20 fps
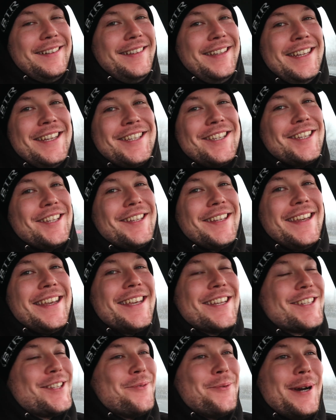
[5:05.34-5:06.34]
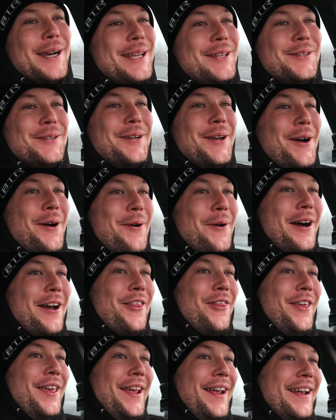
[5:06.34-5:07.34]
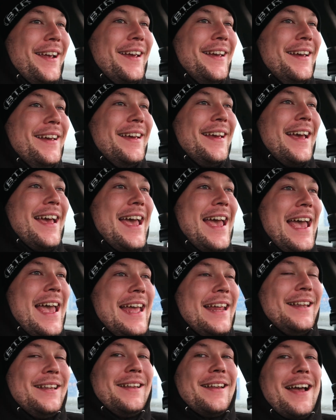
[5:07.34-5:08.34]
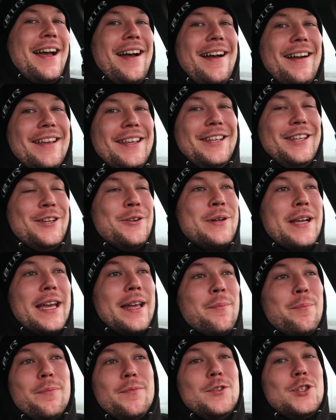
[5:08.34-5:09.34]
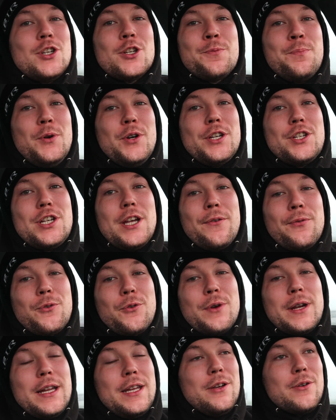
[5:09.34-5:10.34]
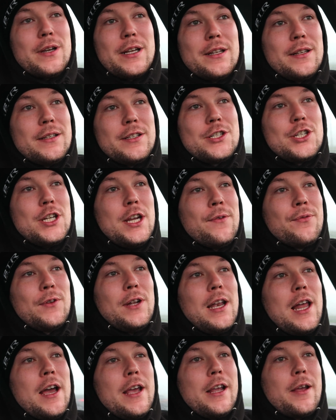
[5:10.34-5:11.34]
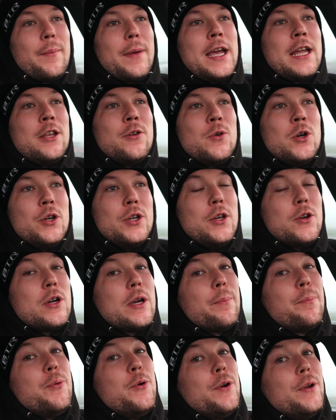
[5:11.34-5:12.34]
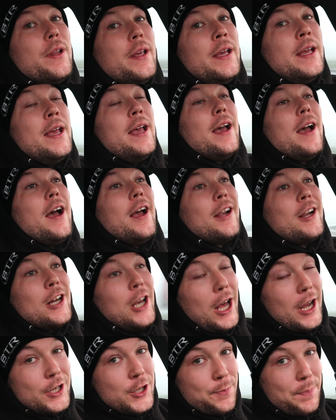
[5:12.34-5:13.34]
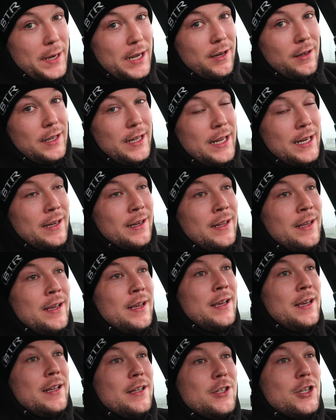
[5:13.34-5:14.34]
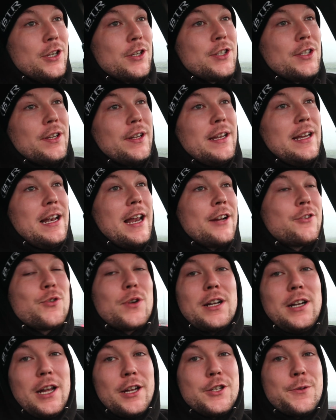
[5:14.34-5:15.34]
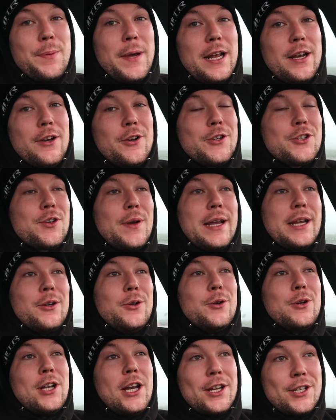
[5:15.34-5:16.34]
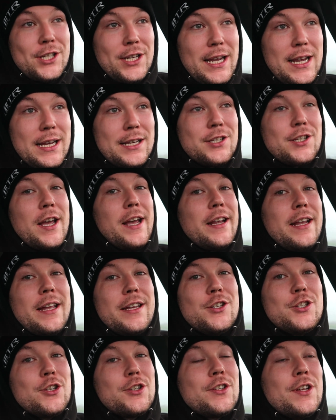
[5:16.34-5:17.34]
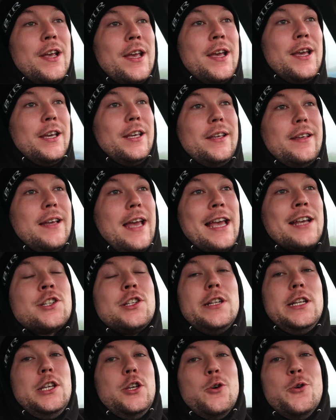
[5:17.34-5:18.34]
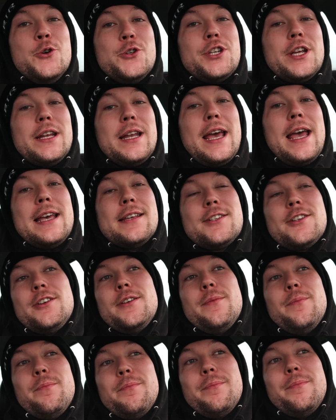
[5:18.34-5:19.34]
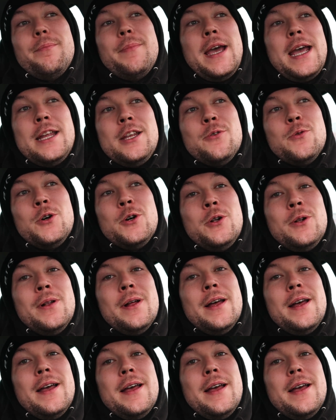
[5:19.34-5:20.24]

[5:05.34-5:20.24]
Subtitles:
DCT is the way to go, I think. And you can just put a shifter in, you can shift like a manual, you can put a clutch pedal in, just an electric clutch pedal, so I can do clutch kicks, I can just actually use it as a manual.